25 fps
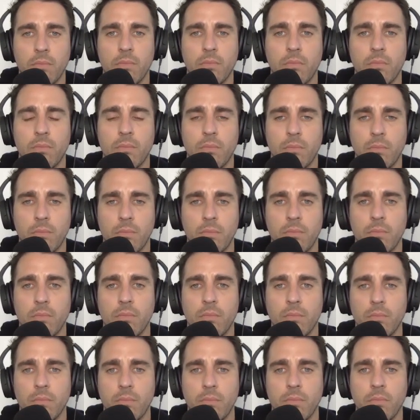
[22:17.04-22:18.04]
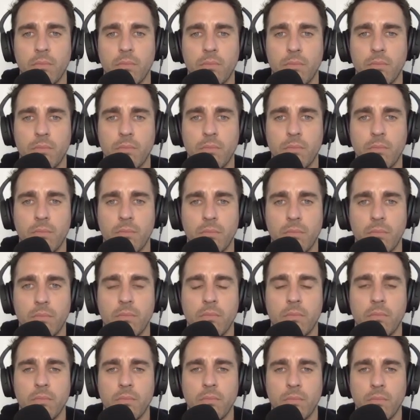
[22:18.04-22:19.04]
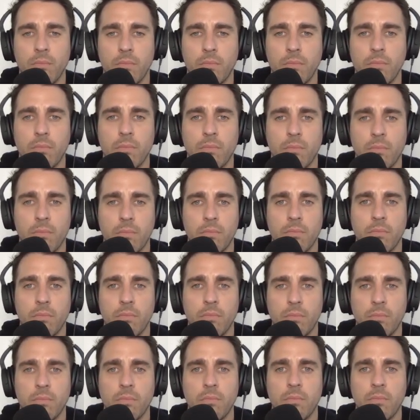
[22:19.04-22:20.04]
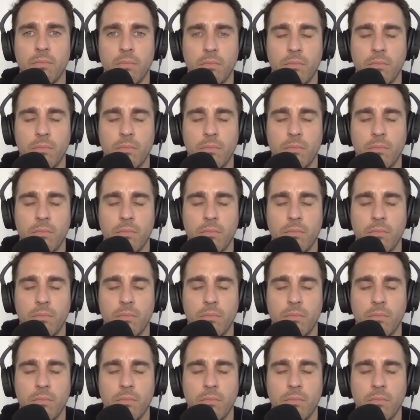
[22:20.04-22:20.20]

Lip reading: (silent)